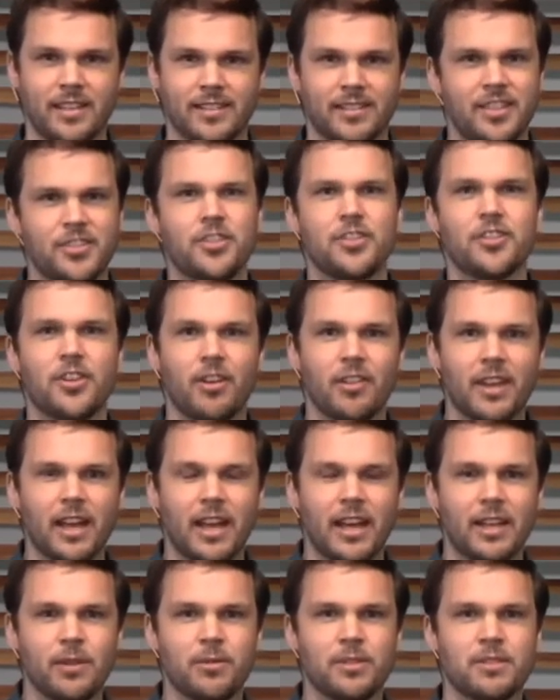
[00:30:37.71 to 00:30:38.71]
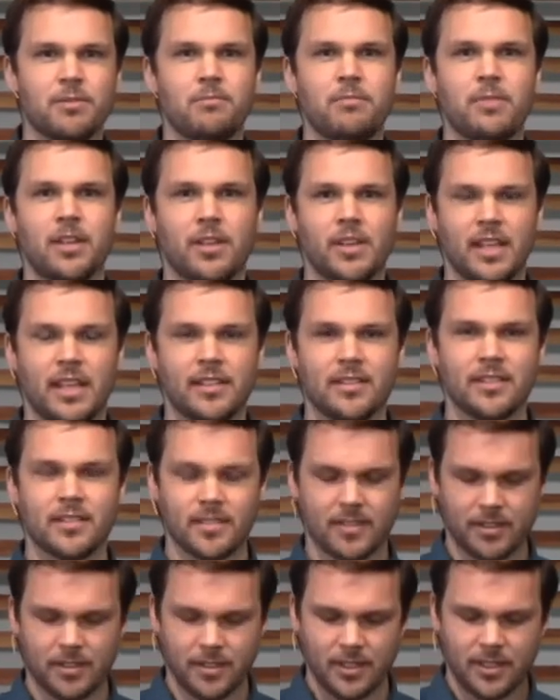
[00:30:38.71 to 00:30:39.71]
Did you know that? It was millions.
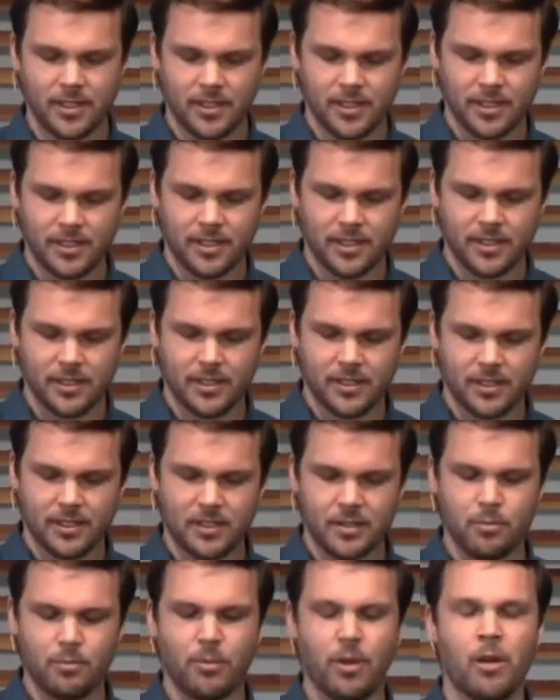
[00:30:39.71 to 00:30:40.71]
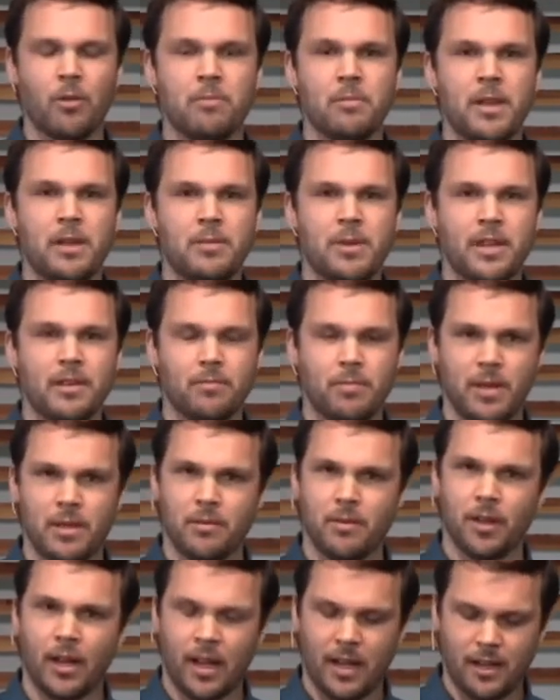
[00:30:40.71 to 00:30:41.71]
It was uh, maybe
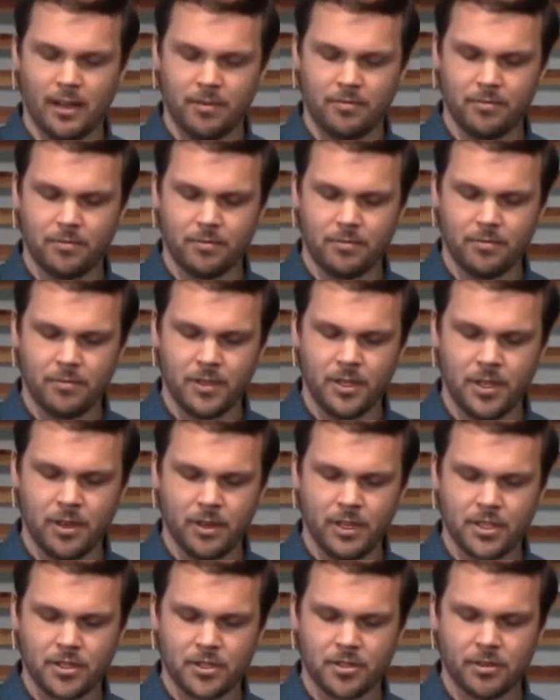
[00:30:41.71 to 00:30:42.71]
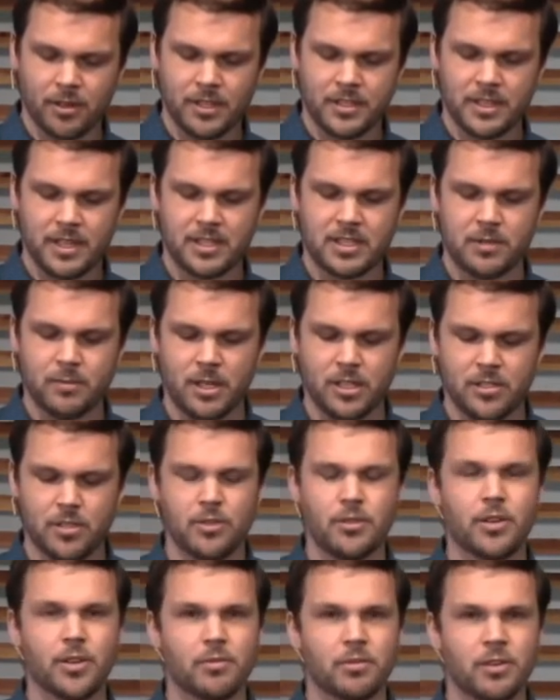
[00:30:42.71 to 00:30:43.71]
uh, you know, historians estimate two
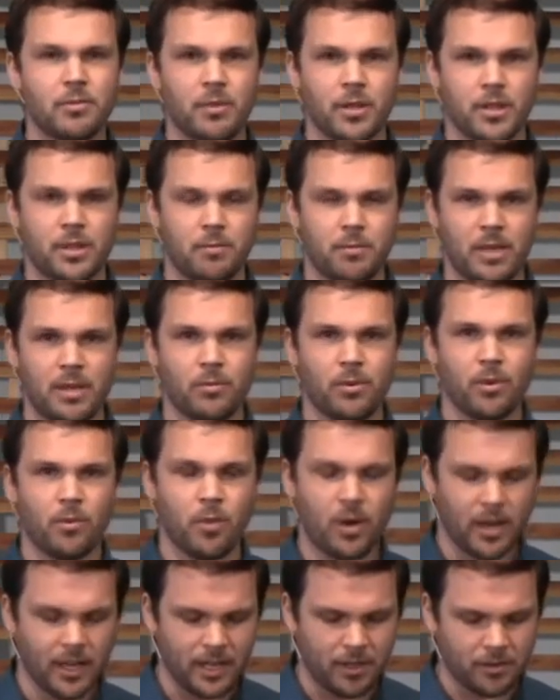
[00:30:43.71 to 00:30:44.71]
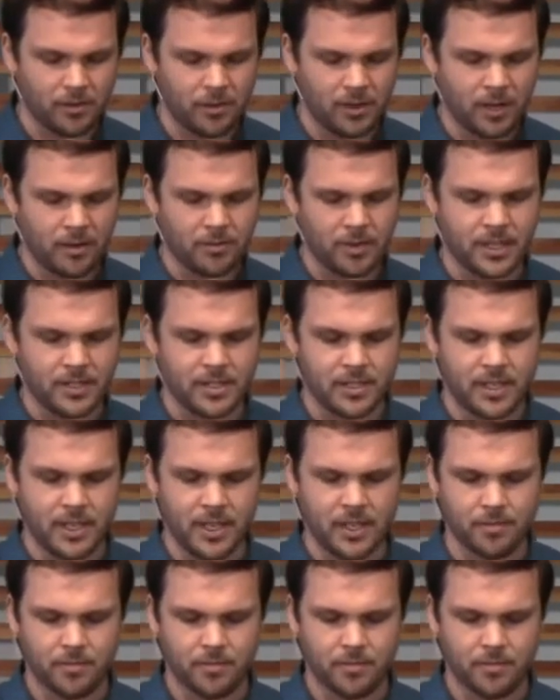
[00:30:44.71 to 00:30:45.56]
to three million people walking through that Red Sea.